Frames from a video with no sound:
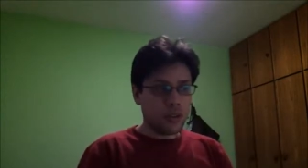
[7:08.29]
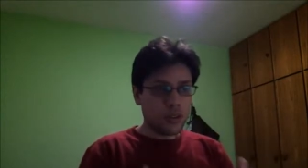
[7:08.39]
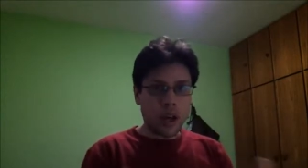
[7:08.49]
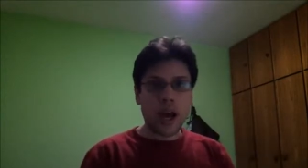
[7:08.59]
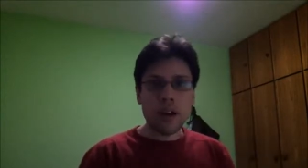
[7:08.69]
you
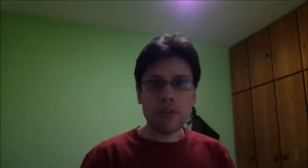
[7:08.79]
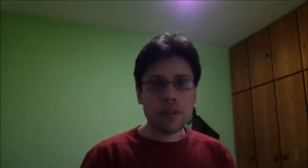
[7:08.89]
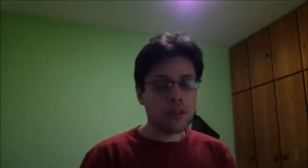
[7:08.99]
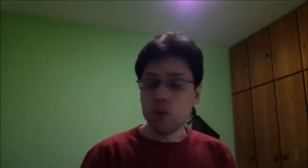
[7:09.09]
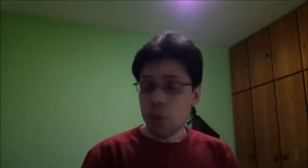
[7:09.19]
have,
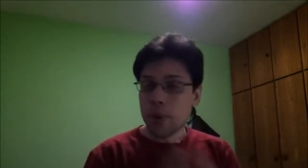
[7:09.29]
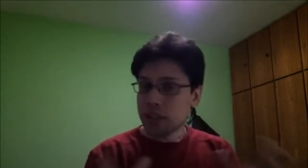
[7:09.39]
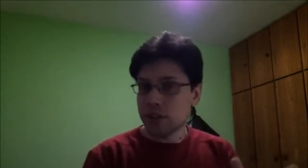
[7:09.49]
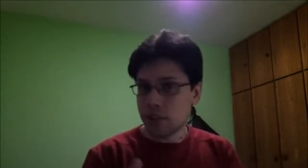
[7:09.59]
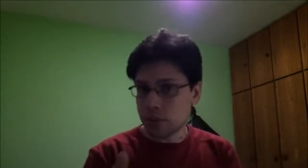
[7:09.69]
you you
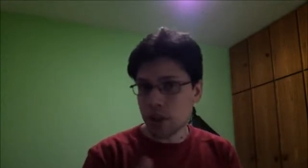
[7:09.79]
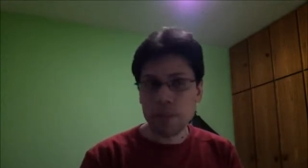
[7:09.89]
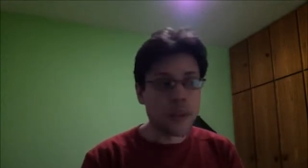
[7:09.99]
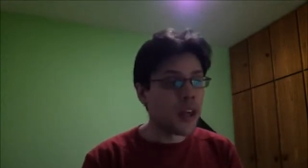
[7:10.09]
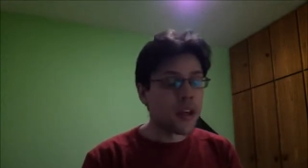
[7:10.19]
must. I'm sorry,
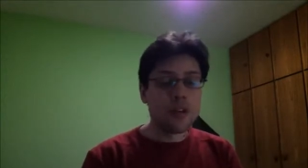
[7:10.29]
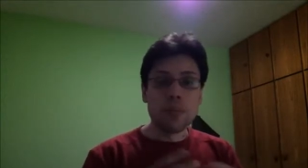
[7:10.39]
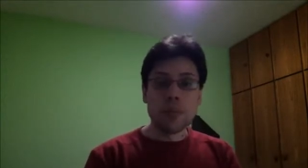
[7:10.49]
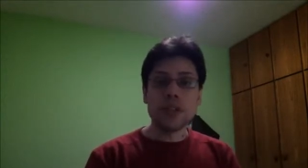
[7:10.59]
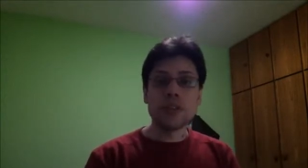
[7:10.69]
you
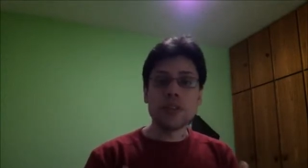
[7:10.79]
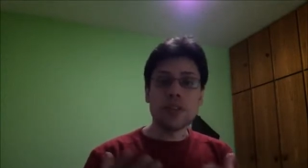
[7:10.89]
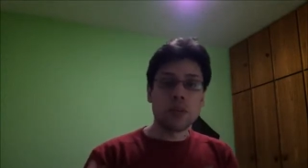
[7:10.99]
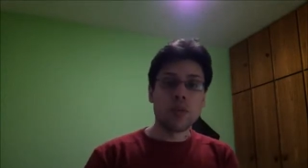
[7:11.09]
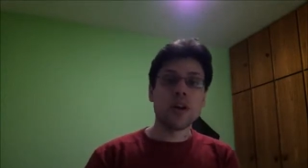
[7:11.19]
must
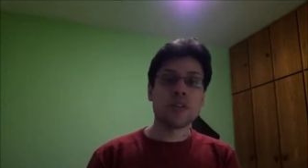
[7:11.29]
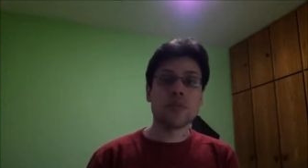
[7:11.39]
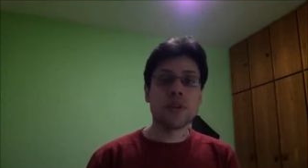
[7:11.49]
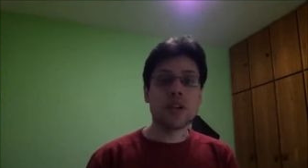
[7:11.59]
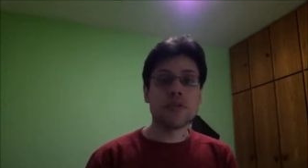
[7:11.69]
wear
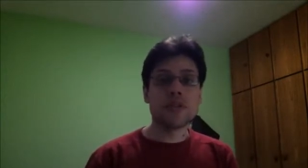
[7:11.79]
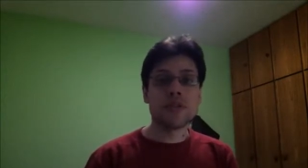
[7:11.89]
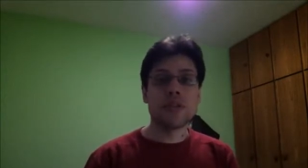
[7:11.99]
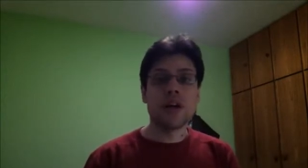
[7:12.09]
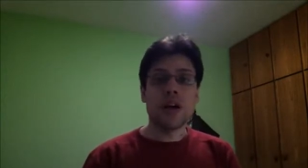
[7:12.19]
some
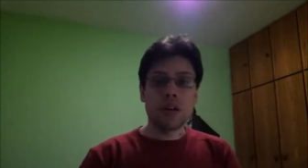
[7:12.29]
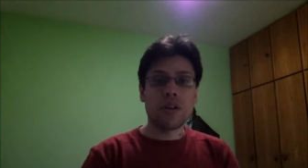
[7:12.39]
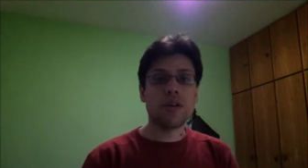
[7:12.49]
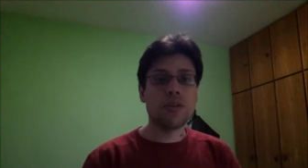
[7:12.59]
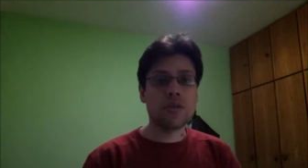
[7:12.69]
gloves.
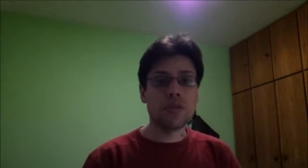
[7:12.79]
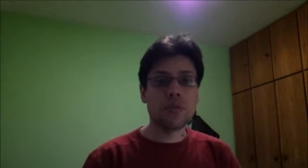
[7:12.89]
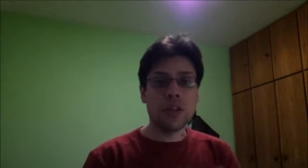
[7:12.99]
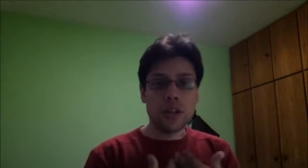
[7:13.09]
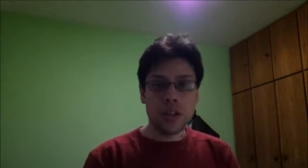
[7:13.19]
According to
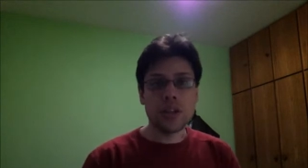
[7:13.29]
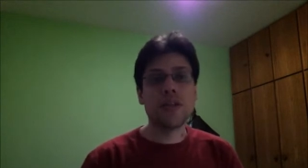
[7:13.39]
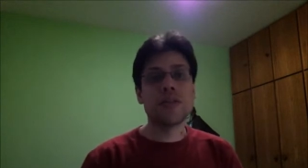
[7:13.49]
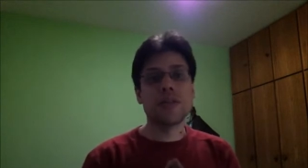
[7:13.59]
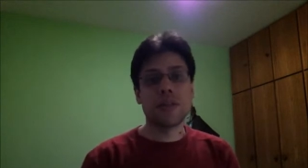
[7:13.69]
me, it
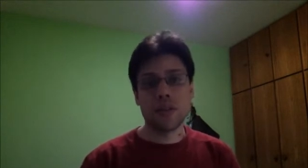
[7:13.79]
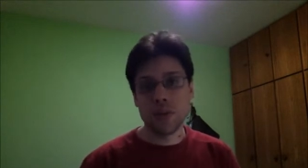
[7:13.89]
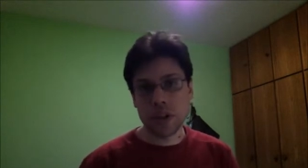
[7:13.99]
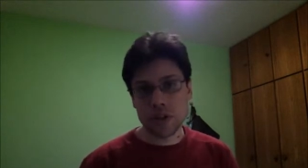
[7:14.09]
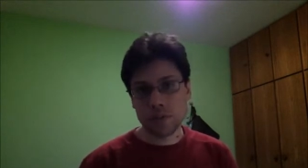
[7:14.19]
is an
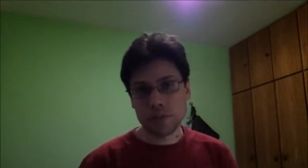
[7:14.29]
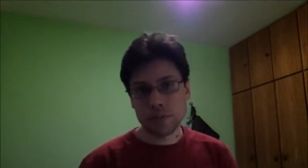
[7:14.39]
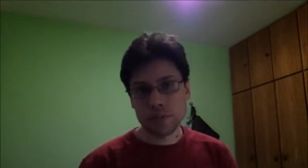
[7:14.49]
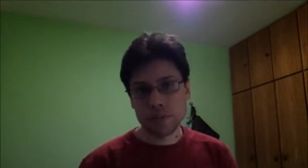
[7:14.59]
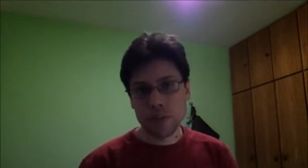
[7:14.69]
obligation.
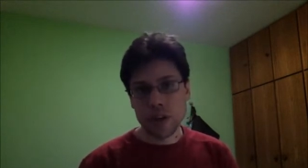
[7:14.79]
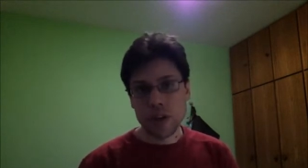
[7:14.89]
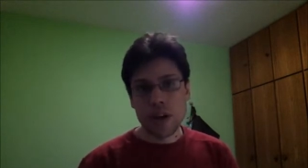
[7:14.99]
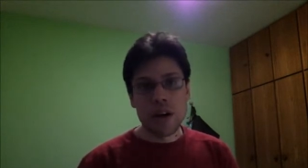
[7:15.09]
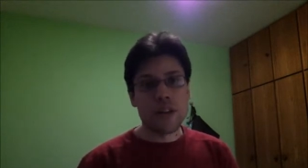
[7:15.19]

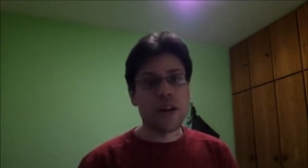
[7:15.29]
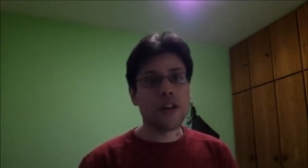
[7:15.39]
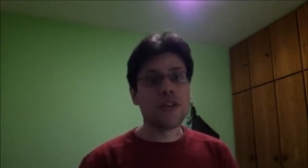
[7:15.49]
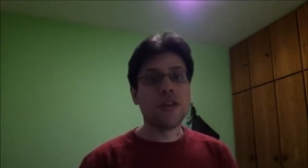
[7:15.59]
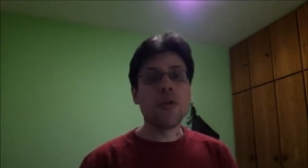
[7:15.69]
There
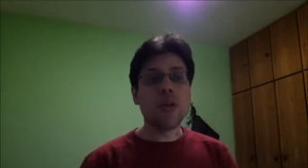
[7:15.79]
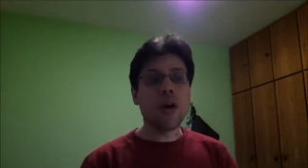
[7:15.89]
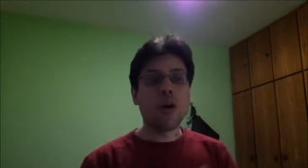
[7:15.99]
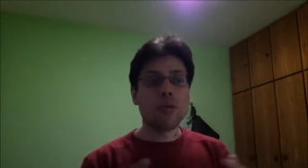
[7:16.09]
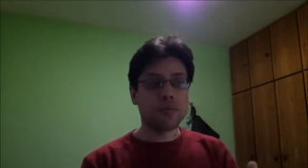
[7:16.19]
is no
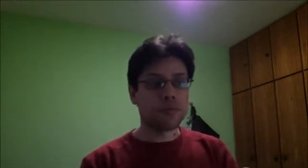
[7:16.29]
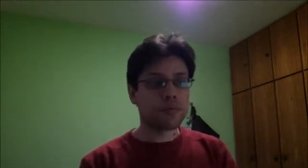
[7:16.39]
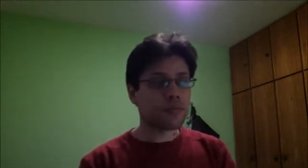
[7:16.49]
law,